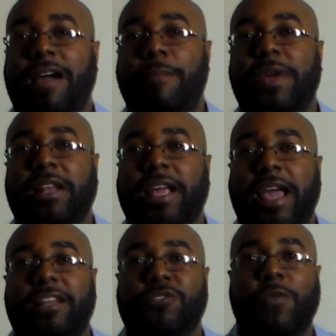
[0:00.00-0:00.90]
I met a
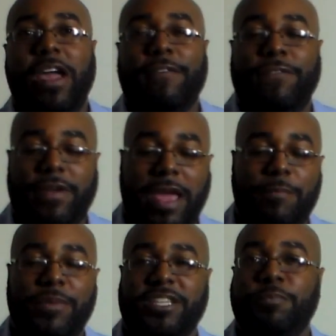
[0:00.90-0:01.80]
guy and his wife
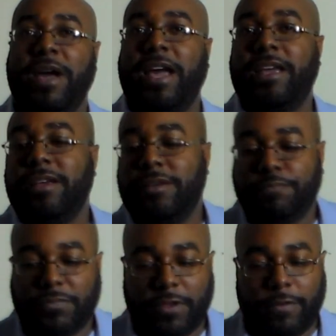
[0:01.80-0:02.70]
at Best Buy
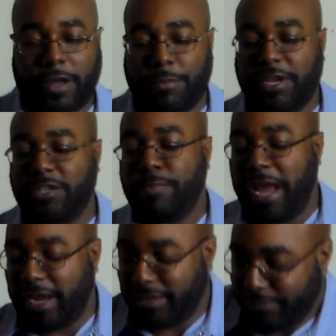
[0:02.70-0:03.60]
a couple years
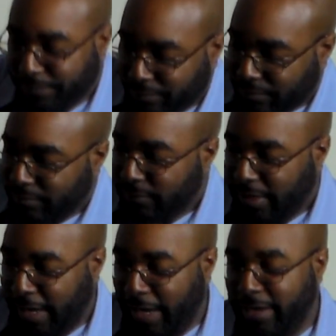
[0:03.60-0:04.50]
back,
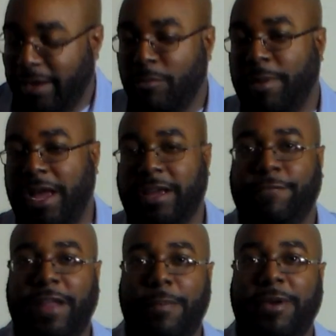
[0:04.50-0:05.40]
and they were buying a
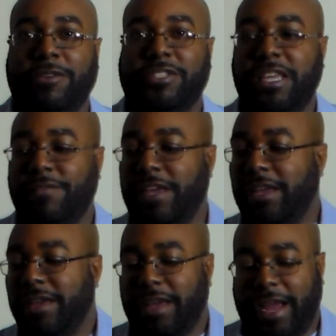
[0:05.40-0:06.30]
flat panel
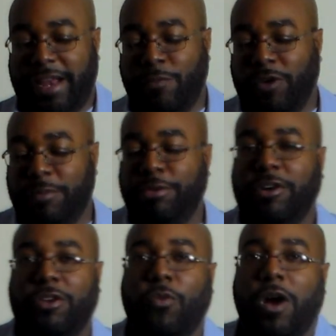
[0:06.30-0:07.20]
TV and they wanted to put it
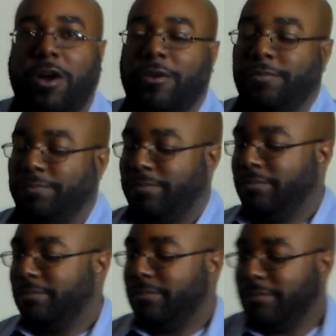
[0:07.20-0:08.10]
on the wall,
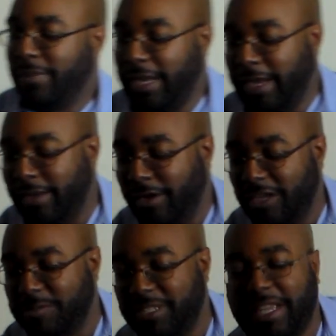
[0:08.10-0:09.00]
and the
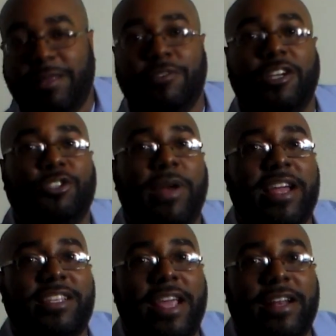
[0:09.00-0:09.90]
husband said he was going to try
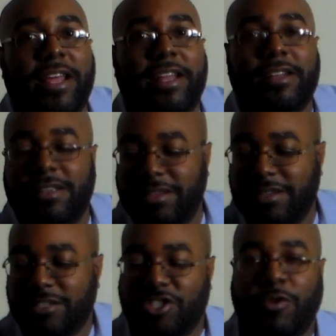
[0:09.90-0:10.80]
his hand at it.
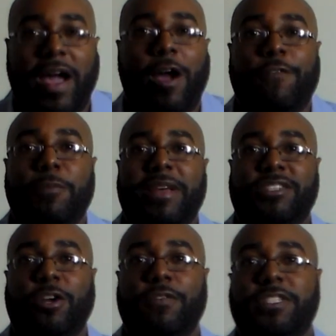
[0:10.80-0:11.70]
So I offered my
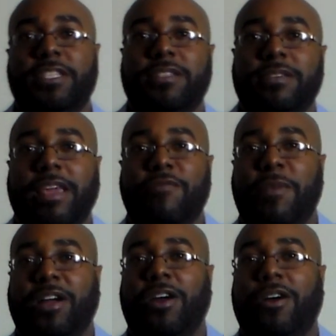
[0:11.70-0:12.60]
services, gave him
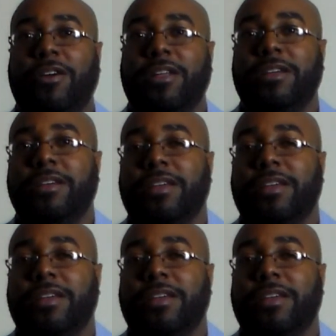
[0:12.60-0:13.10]
my card,